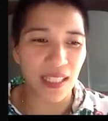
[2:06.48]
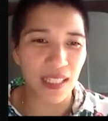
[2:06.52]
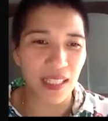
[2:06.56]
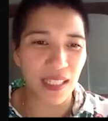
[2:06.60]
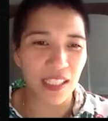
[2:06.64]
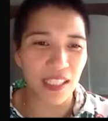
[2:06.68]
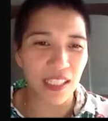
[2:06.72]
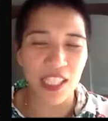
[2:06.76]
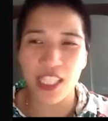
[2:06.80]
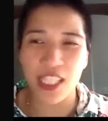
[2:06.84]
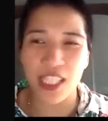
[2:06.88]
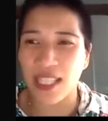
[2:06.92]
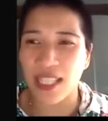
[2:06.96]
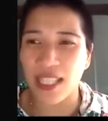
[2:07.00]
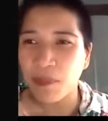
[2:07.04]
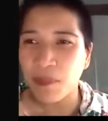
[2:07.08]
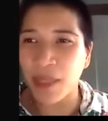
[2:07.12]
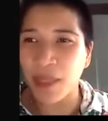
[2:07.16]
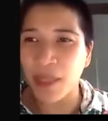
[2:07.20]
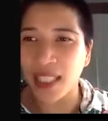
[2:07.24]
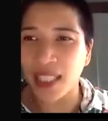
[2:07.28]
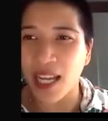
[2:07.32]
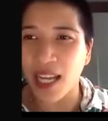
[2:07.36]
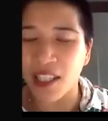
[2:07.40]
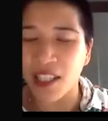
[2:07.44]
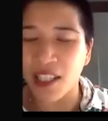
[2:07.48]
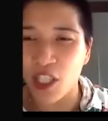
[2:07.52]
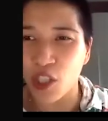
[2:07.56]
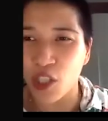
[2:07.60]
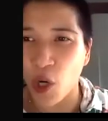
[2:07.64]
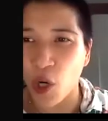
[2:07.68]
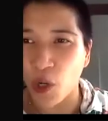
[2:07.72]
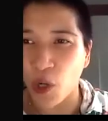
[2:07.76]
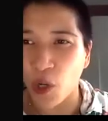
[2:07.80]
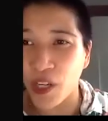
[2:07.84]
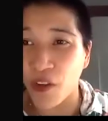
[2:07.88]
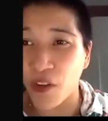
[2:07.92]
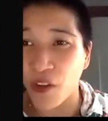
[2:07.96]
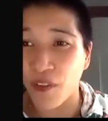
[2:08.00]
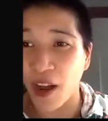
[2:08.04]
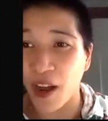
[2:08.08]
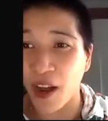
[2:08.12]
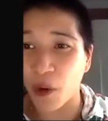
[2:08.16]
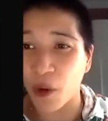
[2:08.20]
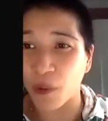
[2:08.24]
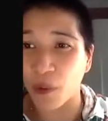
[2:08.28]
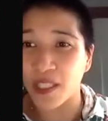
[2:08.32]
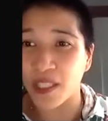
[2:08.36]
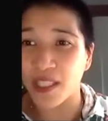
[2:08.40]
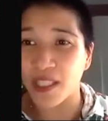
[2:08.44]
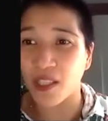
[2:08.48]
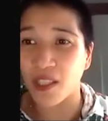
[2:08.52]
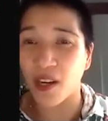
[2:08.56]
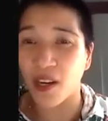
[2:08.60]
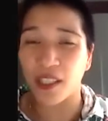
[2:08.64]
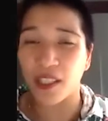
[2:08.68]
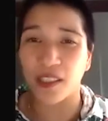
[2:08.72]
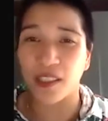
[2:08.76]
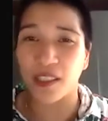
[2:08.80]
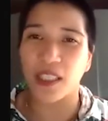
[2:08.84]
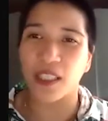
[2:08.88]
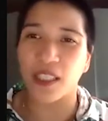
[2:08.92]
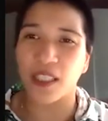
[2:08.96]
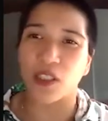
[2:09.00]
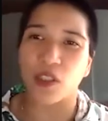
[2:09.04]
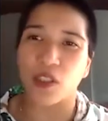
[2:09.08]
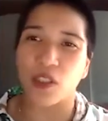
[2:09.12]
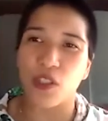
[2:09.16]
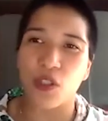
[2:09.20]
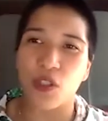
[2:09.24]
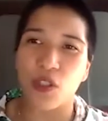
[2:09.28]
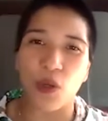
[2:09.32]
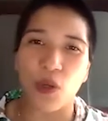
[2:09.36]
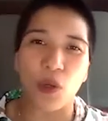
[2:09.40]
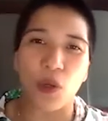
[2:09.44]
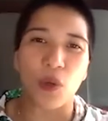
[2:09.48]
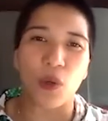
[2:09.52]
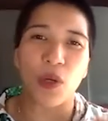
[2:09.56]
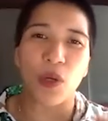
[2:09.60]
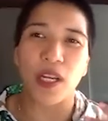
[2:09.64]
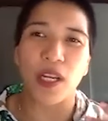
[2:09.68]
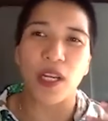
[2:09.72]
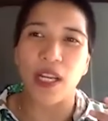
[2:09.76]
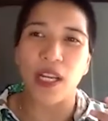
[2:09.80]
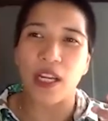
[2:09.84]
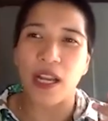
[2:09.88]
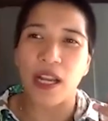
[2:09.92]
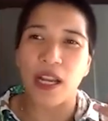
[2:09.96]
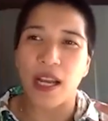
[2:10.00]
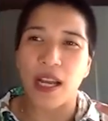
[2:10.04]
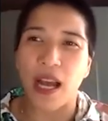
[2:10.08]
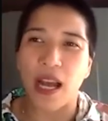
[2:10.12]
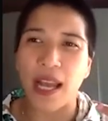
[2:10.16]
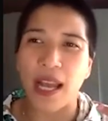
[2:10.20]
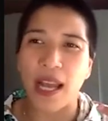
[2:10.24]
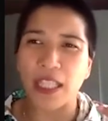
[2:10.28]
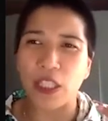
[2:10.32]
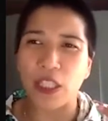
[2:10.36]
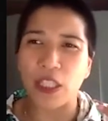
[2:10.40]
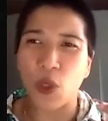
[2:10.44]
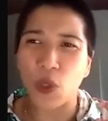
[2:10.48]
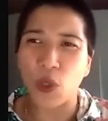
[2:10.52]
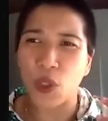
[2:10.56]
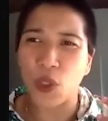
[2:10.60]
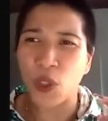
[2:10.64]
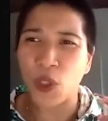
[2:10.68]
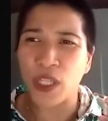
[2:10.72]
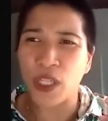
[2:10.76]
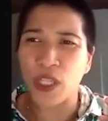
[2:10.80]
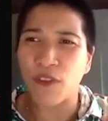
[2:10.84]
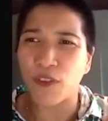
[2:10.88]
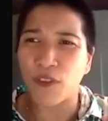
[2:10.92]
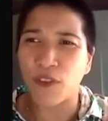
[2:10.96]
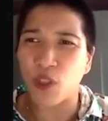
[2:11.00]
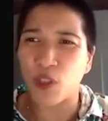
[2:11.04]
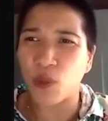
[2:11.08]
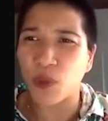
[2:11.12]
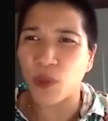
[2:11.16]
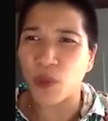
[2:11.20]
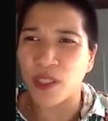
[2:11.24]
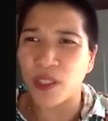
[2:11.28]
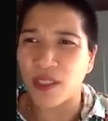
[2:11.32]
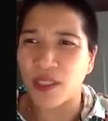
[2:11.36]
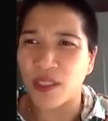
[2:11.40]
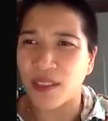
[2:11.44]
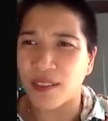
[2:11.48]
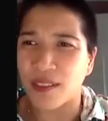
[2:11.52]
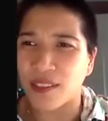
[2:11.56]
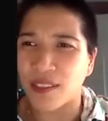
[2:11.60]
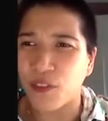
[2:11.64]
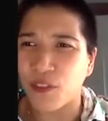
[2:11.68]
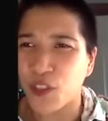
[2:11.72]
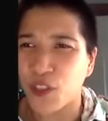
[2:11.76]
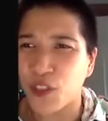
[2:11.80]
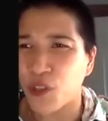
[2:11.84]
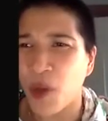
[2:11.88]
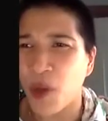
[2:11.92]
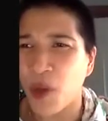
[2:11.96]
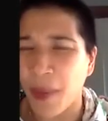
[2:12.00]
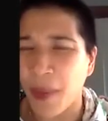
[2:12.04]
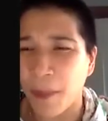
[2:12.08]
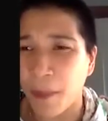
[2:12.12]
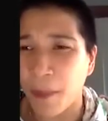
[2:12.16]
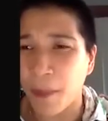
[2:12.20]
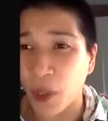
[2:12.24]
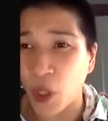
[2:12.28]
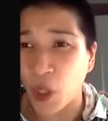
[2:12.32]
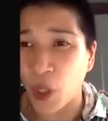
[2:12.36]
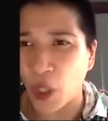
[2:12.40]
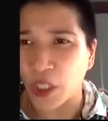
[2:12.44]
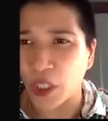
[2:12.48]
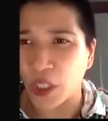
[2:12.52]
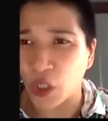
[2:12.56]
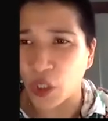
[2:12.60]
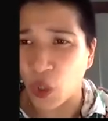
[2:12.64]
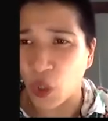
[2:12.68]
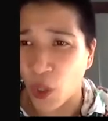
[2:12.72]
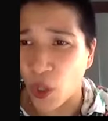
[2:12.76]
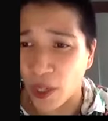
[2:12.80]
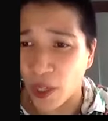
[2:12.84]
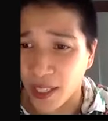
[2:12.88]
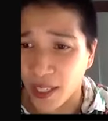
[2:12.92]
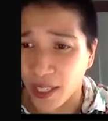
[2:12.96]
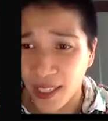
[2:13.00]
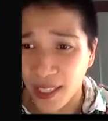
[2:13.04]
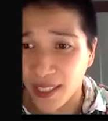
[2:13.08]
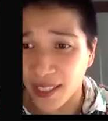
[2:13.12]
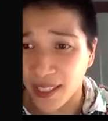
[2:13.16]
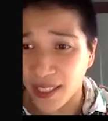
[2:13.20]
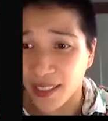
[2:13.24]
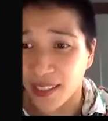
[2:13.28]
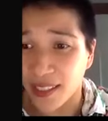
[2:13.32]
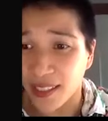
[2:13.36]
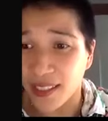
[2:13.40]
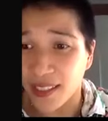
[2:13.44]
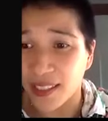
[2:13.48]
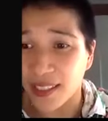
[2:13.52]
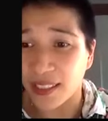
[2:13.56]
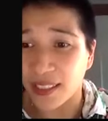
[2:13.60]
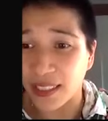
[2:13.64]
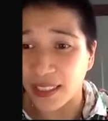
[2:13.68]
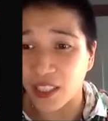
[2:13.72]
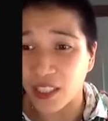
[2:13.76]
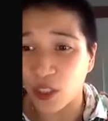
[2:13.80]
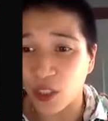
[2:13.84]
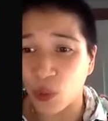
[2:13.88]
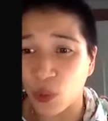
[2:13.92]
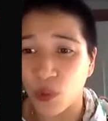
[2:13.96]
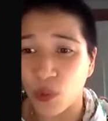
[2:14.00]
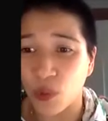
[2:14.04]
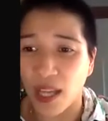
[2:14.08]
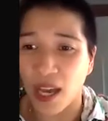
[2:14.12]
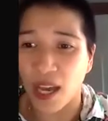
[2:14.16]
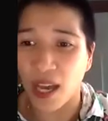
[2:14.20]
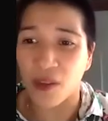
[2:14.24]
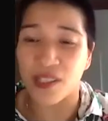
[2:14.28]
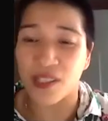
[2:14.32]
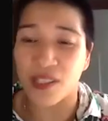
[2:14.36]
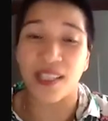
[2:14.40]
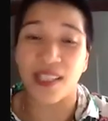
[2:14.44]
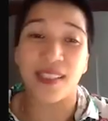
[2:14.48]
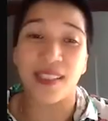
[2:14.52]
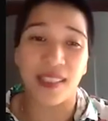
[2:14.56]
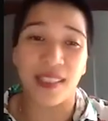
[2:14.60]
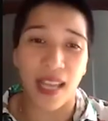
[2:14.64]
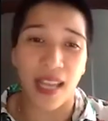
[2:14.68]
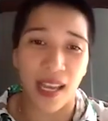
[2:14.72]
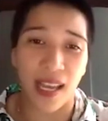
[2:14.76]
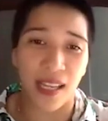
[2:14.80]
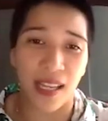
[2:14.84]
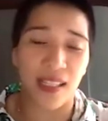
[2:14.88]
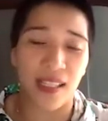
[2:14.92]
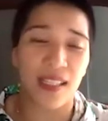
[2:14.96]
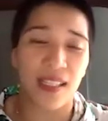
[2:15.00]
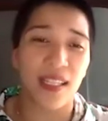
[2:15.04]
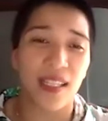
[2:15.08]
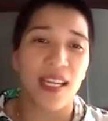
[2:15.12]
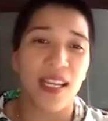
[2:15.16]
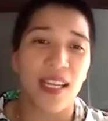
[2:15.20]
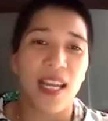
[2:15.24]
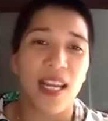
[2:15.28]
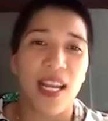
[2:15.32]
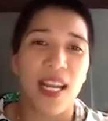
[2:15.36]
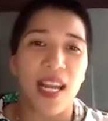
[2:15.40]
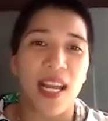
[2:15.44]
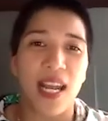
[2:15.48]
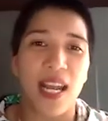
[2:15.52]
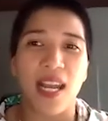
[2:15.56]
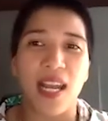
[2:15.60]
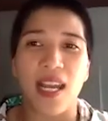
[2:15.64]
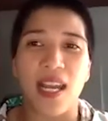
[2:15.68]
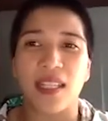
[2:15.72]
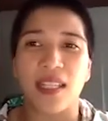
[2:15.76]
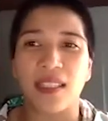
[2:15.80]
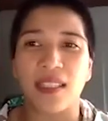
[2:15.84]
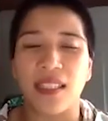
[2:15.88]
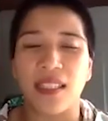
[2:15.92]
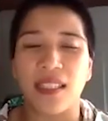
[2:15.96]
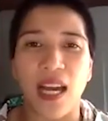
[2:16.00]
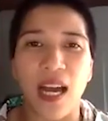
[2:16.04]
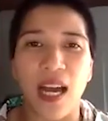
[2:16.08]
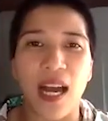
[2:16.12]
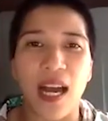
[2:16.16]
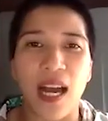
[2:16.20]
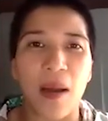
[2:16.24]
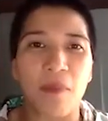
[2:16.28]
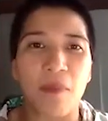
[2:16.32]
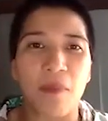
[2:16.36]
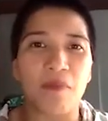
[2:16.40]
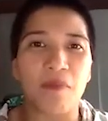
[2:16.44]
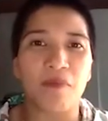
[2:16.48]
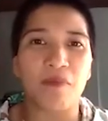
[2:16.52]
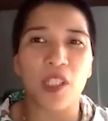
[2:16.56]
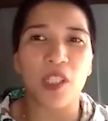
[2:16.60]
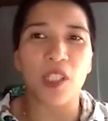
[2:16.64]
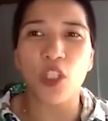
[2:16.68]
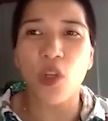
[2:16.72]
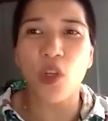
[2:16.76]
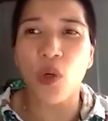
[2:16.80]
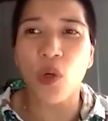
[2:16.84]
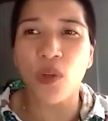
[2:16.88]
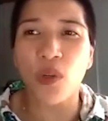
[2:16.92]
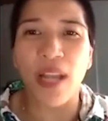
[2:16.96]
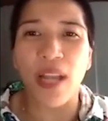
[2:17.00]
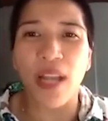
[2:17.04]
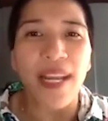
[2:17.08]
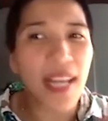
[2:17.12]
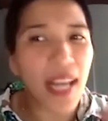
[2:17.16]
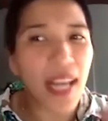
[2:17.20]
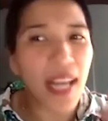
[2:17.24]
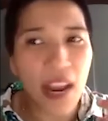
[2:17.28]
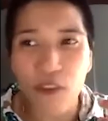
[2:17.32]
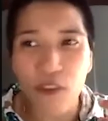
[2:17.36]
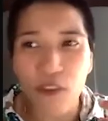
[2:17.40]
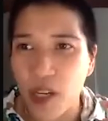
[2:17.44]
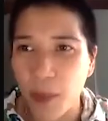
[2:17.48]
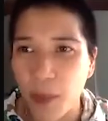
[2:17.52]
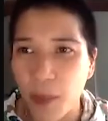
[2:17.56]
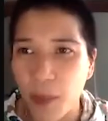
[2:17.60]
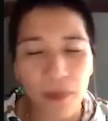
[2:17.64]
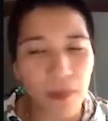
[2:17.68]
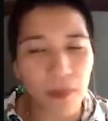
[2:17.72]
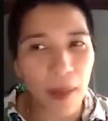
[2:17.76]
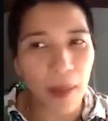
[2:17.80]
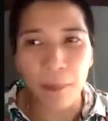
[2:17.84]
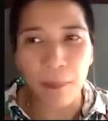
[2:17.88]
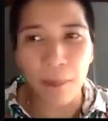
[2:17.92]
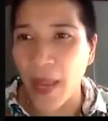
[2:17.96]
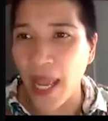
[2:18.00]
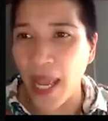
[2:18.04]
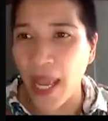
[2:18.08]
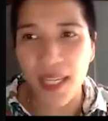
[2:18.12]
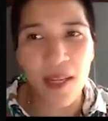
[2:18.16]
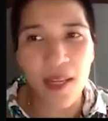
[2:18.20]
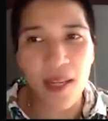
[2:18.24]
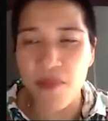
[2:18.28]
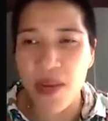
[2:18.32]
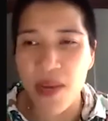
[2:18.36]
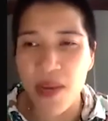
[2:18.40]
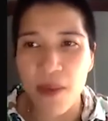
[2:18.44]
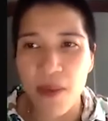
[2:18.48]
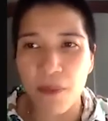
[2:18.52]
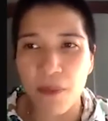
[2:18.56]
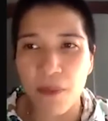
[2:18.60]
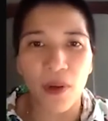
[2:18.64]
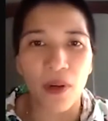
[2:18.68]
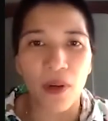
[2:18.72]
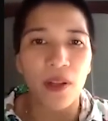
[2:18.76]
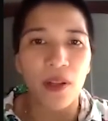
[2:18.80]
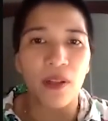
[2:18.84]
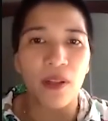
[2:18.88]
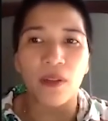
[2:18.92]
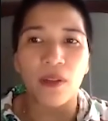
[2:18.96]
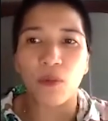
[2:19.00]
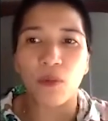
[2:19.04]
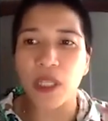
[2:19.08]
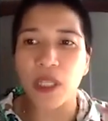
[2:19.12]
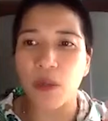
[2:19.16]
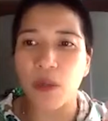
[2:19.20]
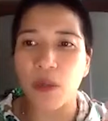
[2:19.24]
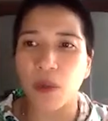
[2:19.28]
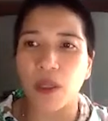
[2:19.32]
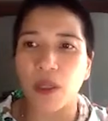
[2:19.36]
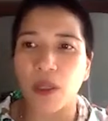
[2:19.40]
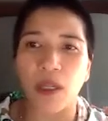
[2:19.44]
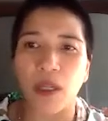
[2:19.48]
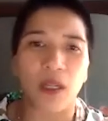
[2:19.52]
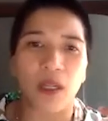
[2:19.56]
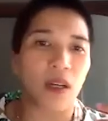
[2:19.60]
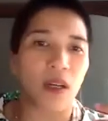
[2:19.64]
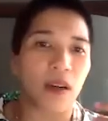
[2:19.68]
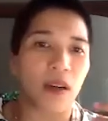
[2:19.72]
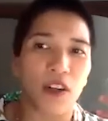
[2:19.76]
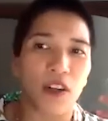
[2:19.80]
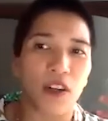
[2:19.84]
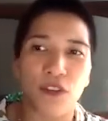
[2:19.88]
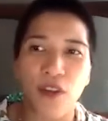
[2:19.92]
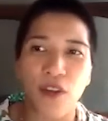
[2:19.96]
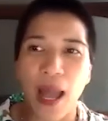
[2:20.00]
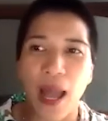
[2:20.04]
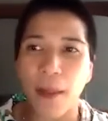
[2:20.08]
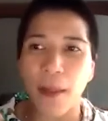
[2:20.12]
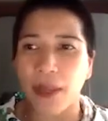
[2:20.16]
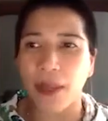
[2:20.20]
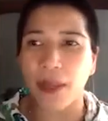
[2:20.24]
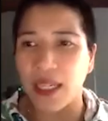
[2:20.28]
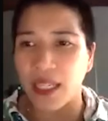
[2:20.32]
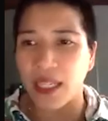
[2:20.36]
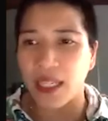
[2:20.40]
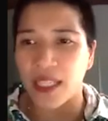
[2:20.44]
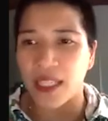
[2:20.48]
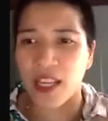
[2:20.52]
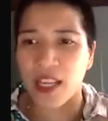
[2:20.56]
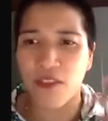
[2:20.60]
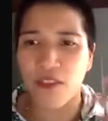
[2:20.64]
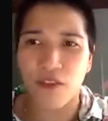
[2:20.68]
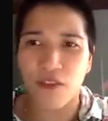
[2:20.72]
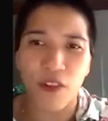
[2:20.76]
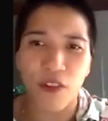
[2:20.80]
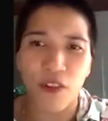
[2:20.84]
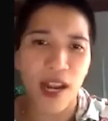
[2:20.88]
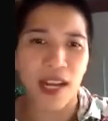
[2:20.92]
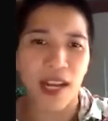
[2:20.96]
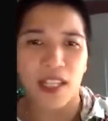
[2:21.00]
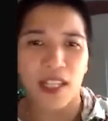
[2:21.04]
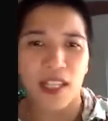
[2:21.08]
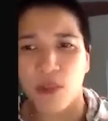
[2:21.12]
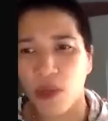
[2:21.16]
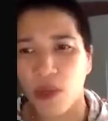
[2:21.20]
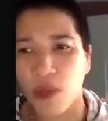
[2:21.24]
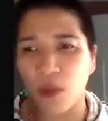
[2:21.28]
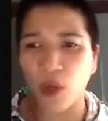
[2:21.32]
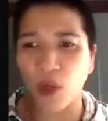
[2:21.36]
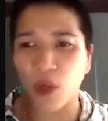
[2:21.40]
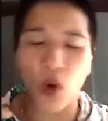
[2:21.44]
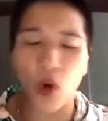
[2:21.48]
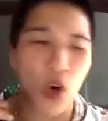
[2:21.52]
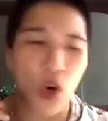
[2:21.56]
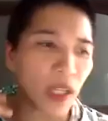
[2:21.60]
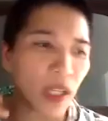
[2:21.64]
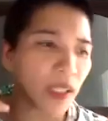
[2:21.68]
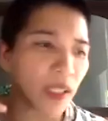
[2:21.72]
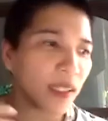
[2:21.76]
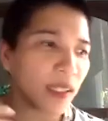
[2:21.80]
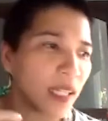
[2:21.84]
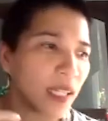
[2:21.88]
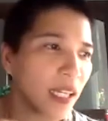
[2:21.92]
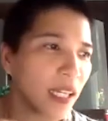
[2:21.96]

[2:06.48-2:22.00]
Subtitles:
just let me tell the story of how we started. No? So I don't know if you remember Ondoy in 2009. And like many people, we were our families and friends. We were all